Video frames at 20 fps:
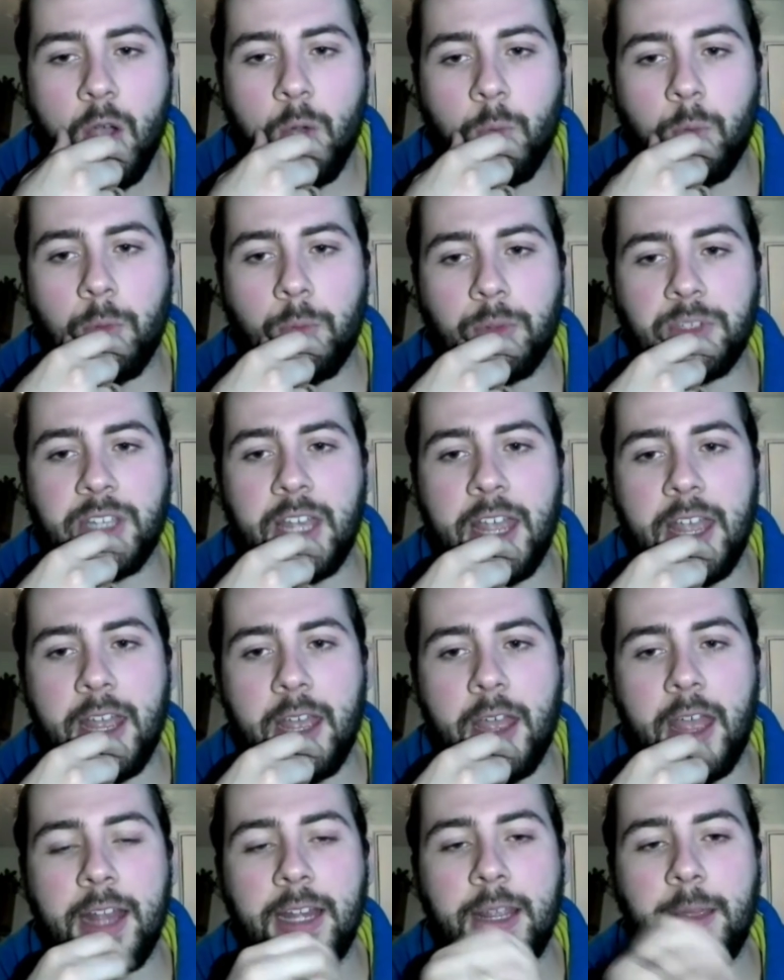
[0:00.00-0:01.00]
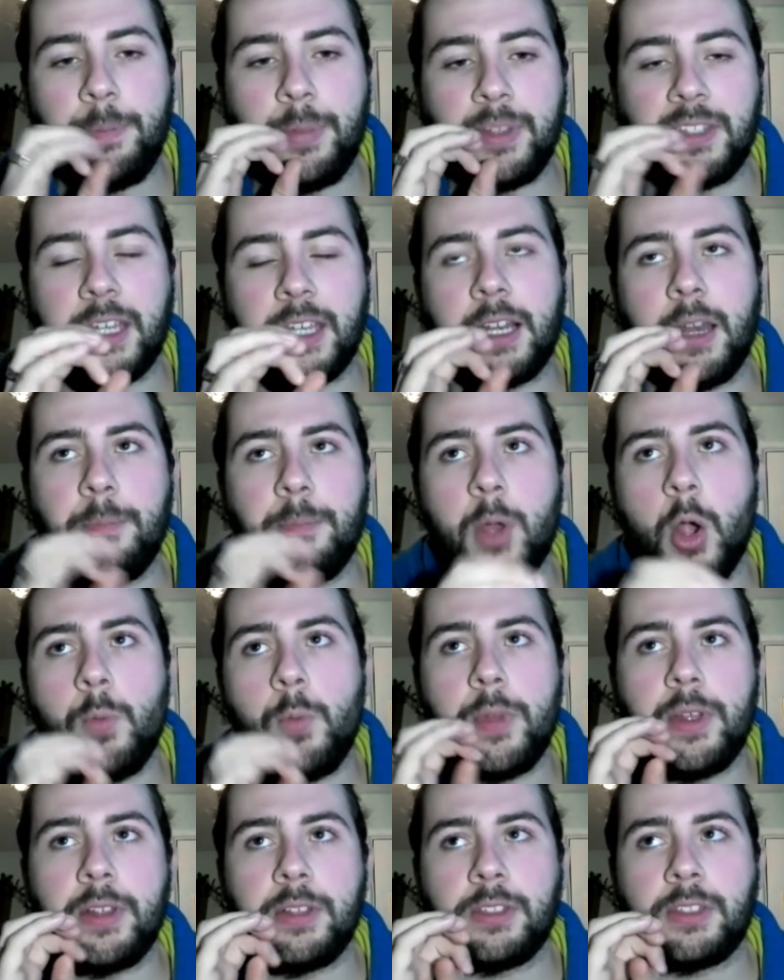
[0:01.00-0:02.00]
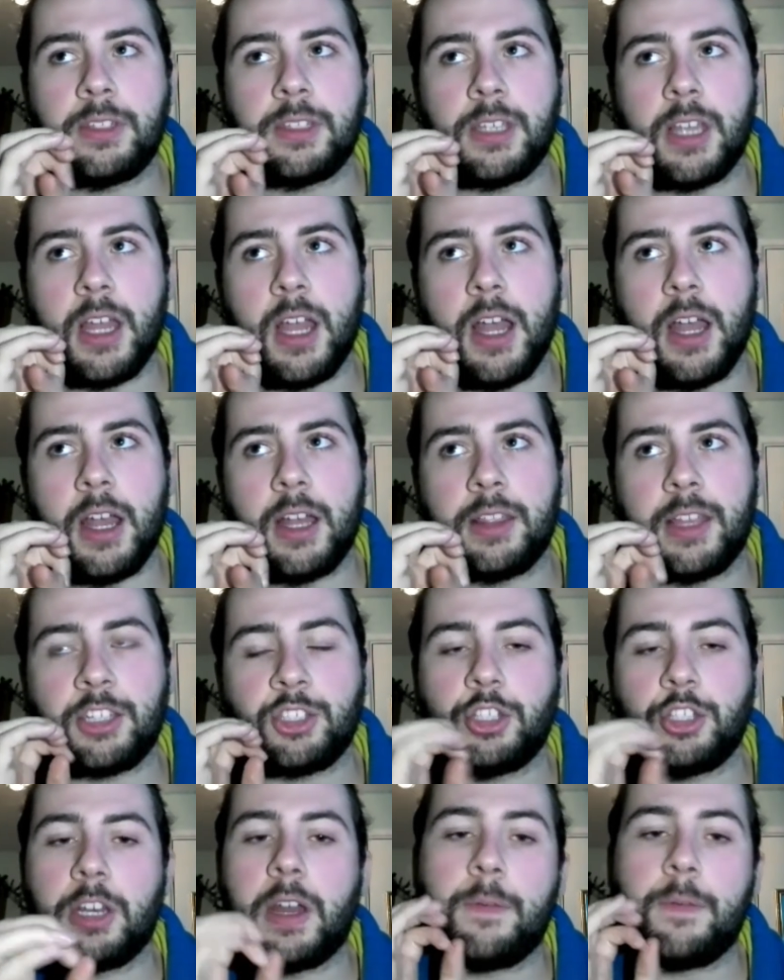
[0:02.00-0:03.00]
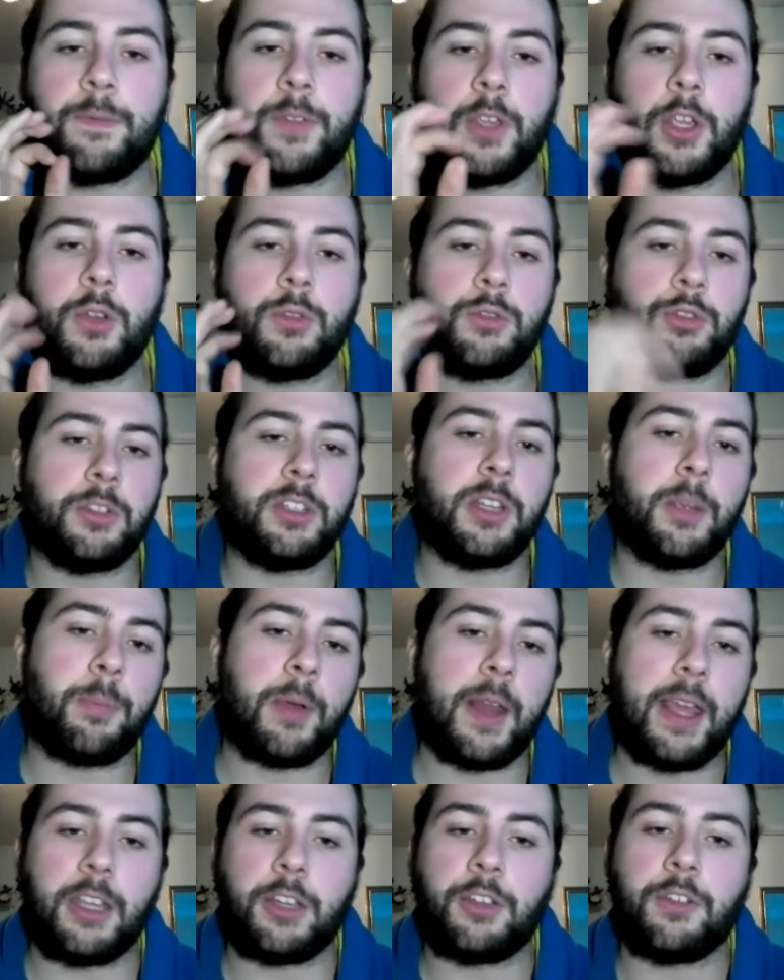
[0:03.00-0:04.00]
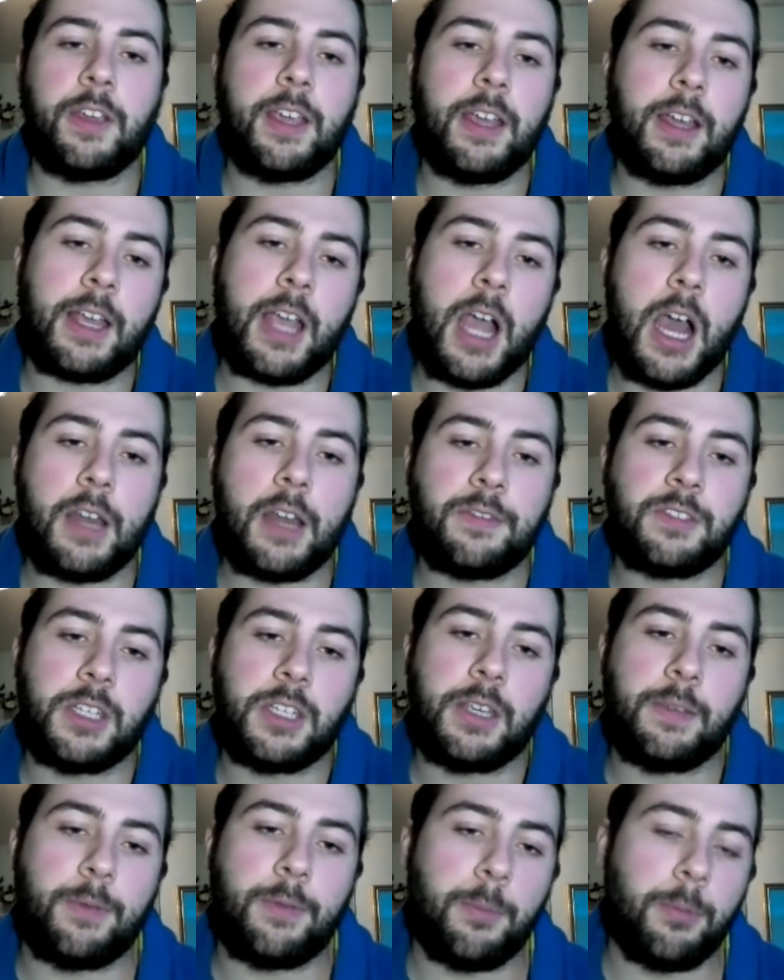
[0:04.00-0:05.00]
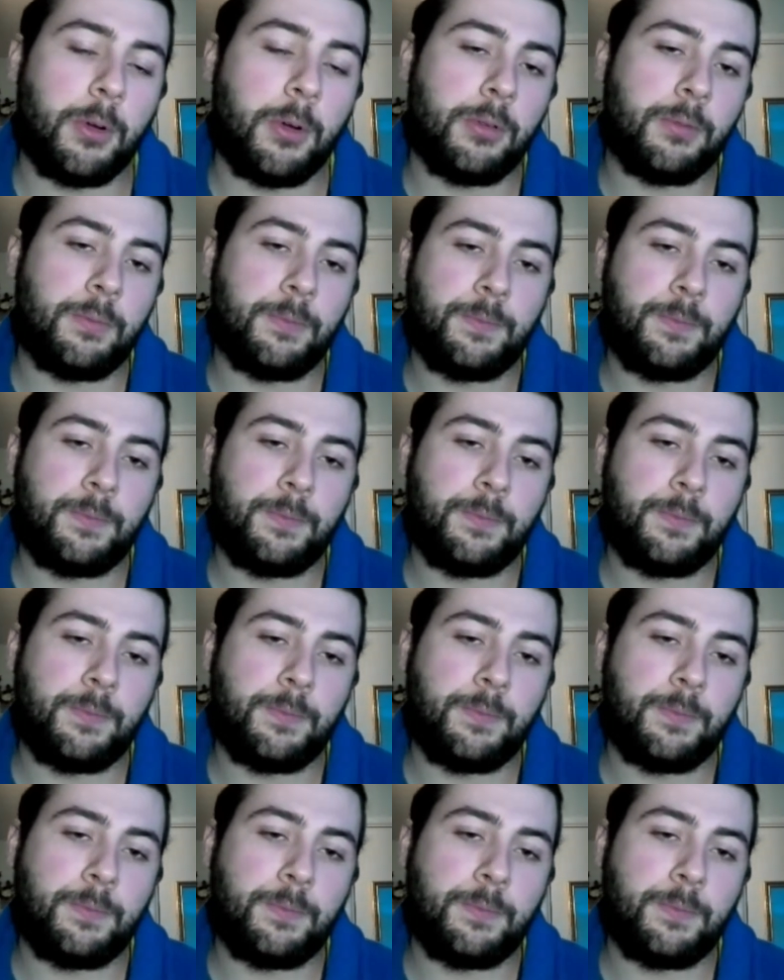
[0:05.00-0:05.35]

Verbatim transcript: Was there any particular moment that stood out for you during your playing career at Cardiff City football?